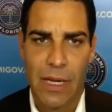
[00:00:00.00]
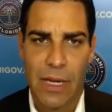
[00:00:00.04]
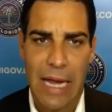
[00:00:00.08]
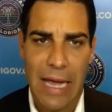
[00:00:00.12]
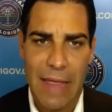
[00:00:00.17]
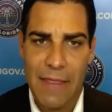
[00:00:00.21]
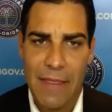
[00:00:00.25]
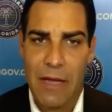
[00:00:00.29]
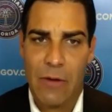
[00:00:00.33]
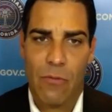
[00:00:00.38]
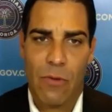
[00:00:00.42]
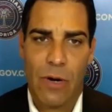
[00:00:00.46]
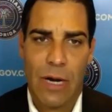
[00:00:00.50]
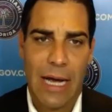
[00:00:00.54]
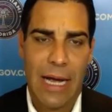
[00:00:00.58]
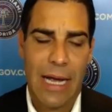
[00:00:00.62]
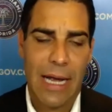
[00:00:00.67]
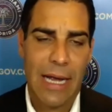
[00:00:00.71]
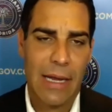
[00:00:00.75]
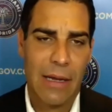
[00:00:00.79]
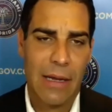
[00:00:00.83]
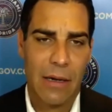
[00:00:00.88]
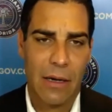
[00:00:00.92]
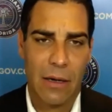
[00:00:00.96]
And then when
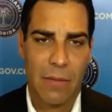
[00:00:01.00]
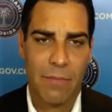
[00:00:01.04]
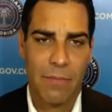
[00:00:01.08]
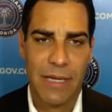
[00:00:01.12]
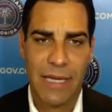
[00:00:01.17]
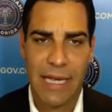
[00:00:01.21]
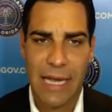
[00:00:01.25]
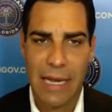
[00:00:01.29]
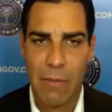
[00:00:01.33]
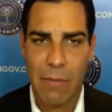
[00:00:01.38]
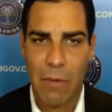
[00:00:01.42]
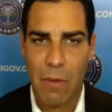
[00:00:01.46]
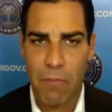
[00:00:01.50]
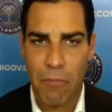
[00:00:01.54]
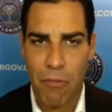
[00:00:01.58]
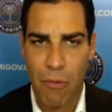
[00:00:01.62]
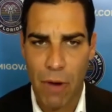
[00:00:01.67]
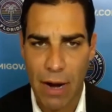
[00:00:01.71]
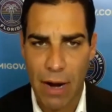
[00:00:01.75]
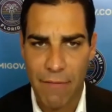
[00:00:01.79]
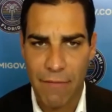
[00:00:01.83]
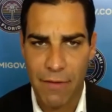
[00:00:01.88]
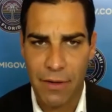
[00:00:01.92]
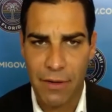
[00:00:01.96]
I became a
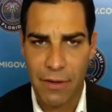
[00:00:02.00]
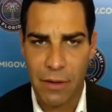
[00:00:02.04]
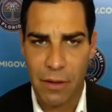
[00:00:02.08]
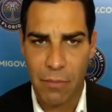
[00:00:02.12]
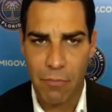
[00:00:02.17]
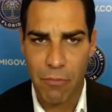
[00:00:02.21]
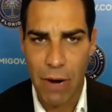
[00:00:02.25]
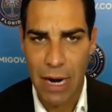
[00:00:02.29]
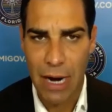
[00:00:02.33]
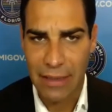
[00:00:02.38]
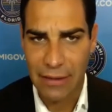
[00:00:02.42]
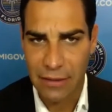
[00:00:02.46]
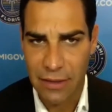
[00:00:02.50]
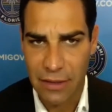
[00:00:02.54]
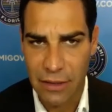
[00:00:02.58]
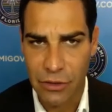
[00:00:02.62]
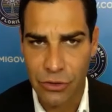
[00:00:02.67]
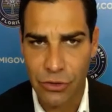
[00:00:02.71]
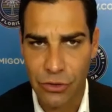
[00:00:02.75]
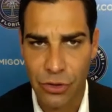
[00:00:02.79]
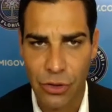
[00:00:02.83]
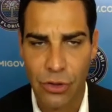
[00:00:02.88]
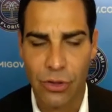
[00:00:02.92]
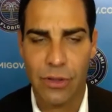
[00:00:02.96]
private practicing
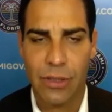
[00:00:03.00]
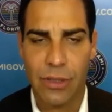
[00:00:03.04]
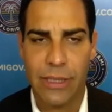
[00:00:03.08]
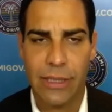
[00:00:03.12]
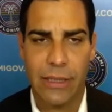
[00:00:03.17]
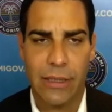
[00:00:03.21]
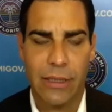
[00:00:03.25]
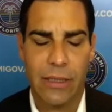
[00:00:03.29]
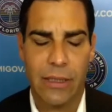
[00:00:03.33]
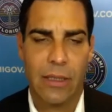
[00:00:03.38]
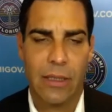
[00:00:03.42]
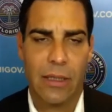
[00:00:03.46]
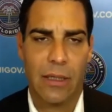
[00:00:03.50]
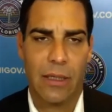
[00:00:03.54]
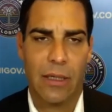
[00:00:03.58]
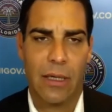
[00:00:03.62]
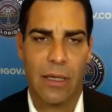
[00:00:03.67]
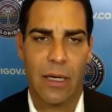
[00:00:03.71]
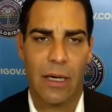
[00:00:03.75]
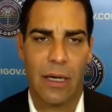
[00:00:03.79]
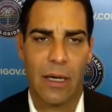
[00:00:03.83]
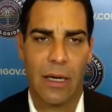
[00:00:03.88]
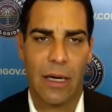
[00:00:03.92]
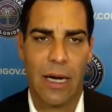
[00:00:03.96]
attorney,
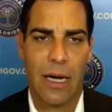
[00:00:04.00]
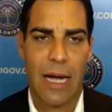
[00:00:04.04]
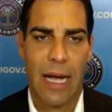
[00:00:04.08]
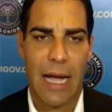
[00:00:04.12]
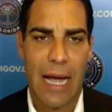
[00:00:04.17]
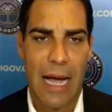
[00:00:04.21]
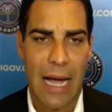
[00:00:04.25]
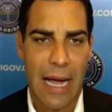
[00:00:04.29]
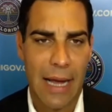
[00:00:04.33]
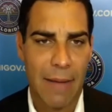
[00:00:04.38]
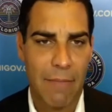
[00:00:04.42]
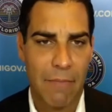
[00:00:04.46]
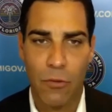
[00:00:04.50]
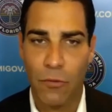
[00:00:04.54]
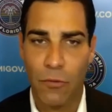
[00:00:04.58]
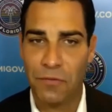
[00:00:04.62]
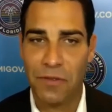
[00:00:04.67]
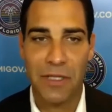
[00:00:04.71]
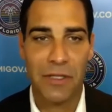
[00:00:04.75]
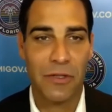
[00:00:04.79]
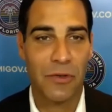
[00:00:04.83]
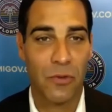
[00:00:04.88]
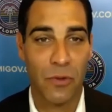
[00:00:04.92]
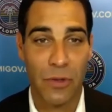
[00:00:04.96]
I moved
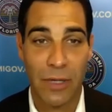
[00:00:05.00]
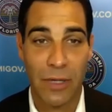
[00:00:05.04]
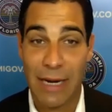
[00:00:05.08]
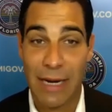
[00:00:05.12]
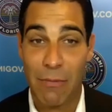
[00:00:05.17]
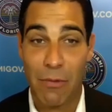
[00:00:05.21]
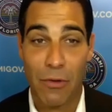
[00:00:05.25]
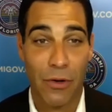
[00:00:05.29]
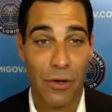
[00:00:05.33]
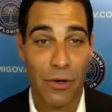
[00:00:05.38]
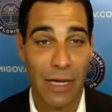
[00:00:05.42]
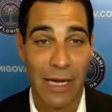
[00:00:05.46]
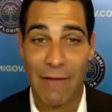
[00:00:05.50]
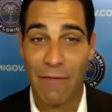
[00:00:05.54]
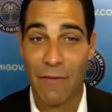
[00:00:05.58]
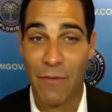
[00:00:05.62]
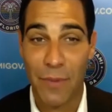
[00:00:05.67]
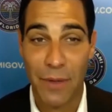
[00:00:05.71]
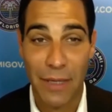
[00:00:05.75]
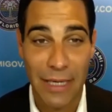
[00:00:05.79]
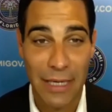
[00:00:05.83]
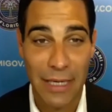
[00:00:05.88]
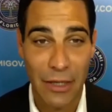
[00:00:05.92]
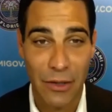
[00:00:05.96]
into a neighborhood like
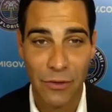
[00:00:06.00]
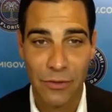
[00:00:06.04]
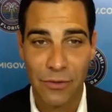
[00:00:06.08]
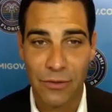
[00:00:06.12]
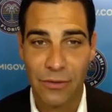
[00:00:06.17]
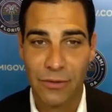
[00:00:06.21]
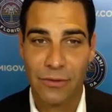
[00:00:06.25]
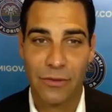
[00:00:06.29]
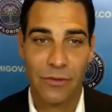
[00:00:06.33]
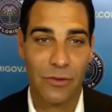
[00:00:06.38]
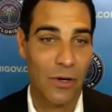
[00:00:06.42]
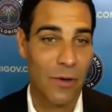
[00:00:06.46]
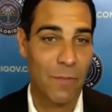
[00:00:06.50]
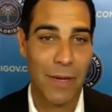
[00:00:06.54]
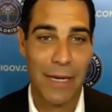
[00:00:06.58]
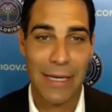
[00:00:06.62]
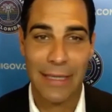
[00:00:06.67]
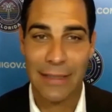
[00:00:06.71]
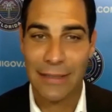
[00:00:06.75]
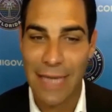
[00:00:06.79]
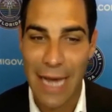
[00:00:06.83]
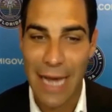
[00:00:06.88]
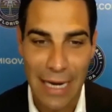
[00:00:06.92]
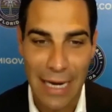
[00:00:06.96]
everybody else, started
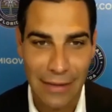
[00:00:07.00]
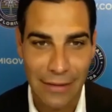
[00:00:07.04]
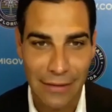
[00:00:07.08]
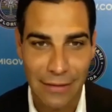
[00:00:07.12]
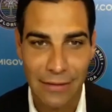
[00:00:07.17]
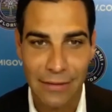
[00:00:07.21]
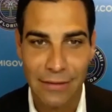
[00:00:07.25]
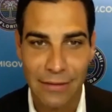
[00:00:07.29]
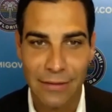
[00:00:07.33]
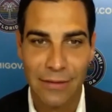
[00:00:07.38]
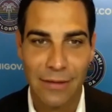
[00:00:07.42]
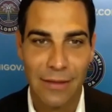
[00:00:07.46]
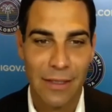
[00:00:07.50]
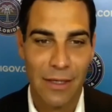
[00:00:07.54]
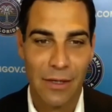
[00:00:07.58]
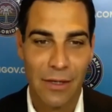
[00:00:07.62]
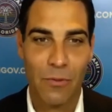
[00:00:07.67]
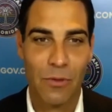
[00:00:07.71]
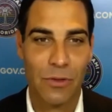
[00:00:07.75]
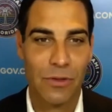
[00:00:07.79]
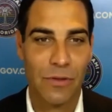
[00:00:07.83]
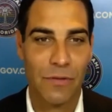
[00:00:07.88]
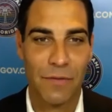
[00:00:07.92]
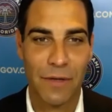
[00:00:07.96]
paying taxes,
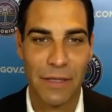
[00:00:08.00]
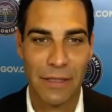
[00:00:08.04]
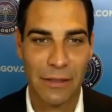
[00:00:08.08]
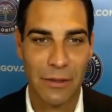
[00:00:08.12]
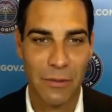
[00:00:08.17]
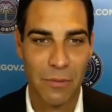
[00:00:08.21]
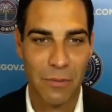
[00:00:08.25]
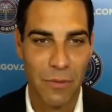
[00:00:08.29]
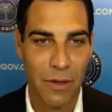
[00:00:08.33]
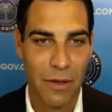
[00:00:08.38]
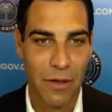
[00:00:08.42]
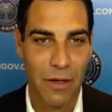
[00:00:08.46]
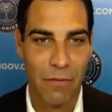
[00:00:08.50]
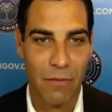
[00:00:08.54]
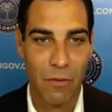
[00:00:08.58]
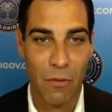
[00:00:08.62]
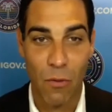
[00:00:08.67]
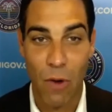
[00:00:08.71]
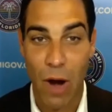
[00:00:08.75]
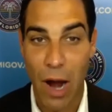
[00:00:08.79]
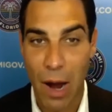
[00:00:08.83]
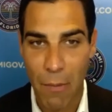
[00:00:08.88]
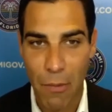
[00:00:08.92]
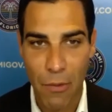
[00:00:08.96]
was a victim of a
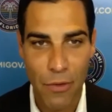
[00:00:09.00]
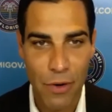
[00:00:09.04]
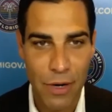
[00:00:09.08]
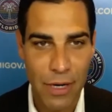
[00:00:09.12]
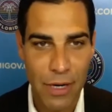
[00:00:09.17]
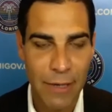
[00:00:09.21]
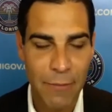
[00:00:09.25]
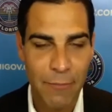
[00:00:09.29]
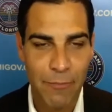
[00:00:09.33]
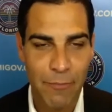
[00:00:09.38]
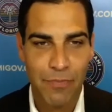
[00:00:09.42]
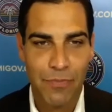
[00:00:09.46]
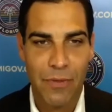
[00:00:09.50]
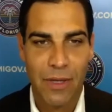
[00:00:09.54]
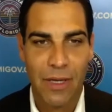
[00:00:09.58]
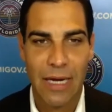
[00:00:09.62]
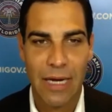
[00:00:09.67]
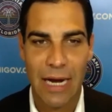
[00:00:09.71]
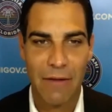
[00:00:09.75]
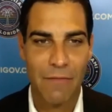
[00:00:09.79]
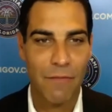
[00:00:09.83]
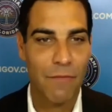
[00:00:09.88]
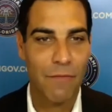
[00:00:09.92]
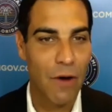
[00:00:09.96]
robbery,
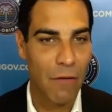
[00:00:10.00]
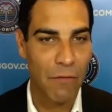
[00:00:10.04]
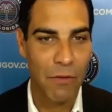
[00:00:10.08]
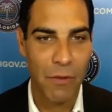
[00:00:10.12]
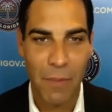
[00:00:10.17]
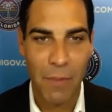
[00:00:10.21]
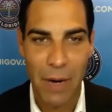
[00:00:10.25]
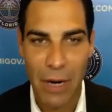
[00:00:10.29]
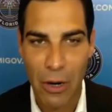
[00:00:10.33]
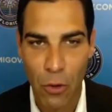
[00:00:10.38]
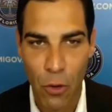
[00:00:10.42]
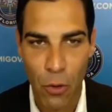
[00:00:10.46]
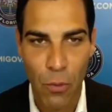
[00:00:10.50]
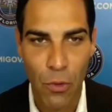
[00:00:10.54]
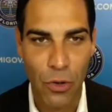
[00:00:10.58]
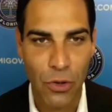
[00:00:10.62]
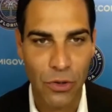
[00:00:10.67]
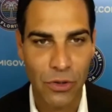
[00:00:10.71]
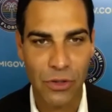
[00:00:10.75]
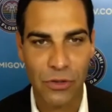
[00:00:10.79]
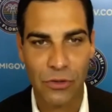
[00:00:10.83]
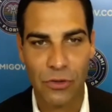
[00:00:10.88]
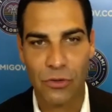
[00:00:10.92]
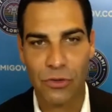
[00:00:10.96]
got involved in my
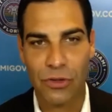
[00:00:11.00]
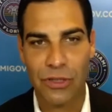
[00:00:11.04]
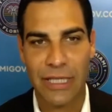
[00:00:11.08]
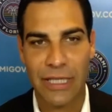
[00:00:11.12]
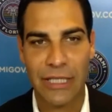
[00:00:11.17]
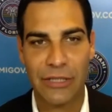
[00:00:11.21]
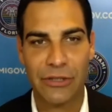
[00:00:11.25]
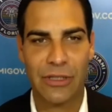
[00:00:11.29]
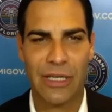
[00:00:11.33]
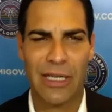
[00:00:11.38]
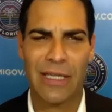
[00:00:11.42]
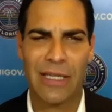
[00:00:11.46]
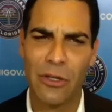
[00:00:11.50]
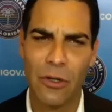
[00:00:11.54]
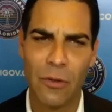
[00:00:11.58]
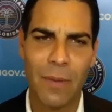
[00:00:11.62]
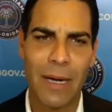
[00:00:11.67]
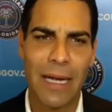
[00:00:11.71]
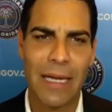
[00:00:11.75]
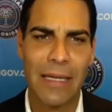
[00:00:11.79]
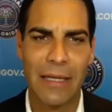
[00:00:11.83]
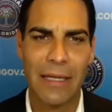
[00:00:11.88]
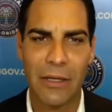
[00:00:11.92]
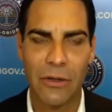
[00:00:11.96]
homeowners association, and little
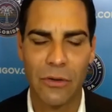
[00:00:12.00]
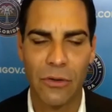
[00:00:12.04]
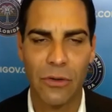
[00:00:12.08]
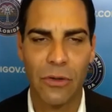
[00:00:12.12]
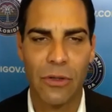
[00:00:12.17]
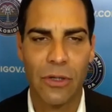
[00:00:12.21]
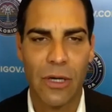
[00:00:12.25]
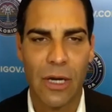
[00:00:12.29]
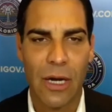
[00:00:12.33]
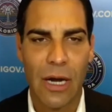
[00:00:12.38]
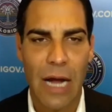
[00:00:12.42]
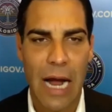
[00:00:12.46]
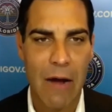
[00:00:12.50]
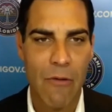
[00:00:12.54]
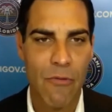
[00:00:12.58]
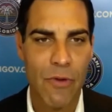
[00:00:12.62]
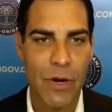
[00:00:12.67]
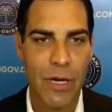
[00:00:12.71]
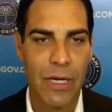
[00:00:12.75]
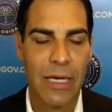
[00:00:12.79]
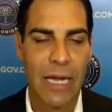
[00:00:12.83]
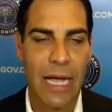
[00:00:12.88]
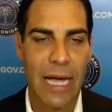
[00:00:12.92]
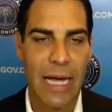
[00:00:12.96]
by little, I
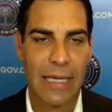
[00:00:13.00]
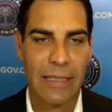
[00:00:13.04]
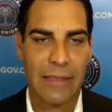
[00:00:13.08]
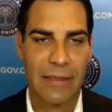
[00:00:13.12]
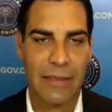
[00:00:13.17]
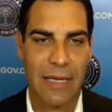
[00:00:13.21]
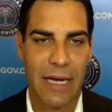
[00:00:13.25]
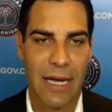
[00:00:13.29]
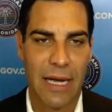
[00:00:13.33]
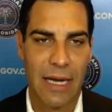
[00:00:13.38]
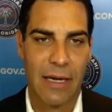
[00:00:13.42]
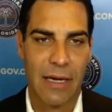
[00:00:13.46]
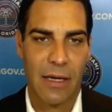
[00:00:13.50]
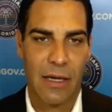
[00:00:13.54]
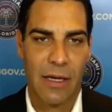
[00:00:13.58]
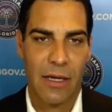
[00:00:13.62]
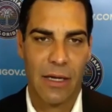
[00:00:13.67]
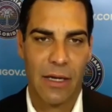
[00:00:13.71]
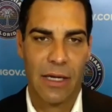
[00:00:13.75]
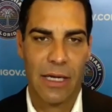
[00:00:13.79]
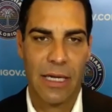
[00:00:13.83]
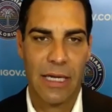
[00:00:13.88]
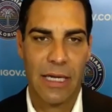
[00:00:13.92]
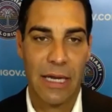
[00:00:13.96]
realized that
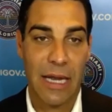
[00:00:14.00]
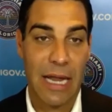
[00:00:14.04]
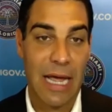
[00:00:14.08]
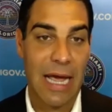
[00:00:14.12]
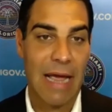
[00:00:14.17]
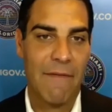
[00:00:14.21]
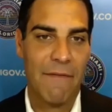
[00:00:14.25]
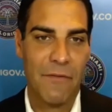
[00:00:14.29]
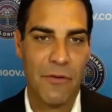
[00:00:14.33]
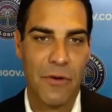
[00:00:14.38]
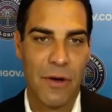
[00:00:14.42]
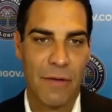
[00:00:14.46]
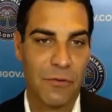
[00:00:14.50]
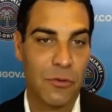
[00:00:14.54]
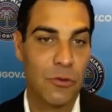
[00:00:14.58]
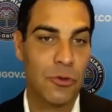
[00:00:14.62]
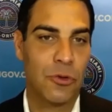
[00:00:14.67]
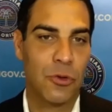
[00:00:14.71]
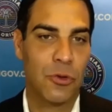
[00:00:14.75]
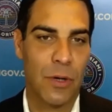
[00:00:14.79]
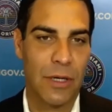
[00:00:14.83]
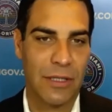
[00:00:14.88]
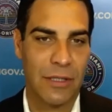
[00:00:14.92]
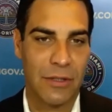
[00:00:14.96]
in life, you have two
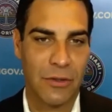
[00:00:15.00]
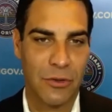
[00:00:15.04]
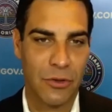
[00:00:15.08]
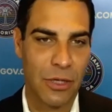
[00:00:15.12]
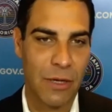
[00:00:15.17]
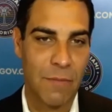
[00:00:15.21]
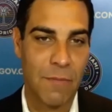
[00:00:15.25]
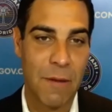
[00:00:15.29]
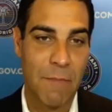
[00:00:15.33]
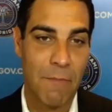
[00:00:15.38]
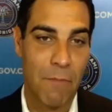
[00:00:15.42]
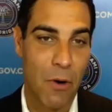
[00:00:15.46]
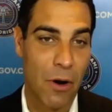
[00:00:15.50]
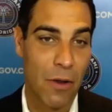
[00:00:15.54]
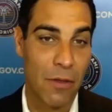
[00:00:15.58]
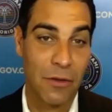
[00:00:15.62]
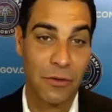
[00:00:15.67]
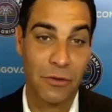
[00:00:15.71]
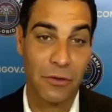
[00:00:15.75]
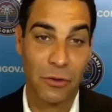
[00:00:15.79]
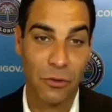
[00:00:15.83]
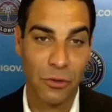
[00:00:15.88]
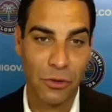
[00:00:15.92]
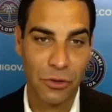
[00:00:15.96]
choices. You can be part of the
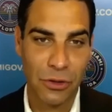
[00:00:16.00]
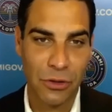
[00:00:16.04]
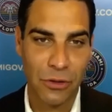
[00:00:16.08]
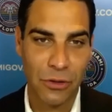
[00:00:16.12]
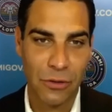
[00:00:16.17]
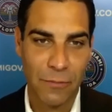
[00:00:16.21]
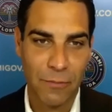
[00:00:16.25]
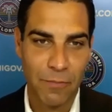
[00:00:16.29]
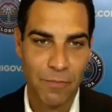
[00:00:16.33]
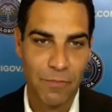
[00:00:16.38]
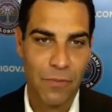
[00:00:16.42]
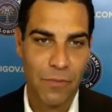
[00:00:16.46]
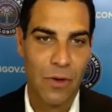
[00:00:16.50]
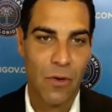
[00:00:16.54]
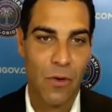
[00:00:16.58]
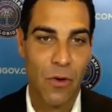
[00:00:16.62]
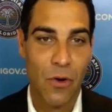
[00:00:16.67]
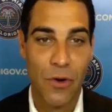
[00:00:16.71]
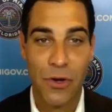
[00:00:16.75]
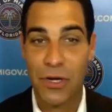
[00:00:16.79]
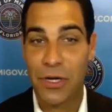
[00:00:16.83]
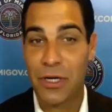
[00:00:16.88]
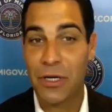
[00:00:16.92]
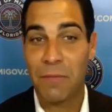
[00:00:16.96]
solution
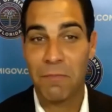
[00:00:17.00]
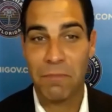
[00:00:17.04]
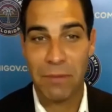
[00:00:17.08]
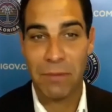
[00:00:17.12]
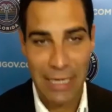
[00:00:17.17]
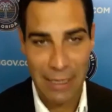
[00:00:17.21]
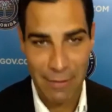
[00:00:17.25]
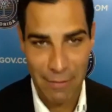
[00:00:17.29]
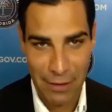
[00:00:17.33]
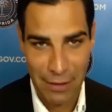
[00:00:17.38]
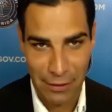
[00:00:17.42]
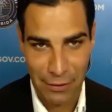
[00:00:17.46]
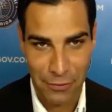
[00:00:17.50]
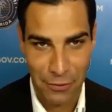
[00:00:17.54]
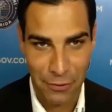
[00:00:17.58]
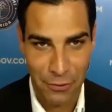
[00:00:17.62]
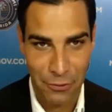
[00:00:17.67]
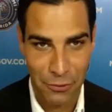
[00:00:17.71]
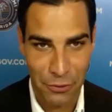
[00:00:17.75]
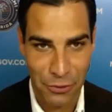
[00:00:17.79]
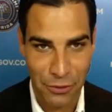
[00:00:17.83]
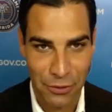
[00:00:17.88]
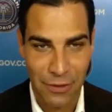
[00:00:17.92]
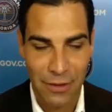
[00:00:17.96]
or you can complain about the
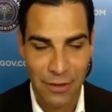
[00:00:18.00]
solution.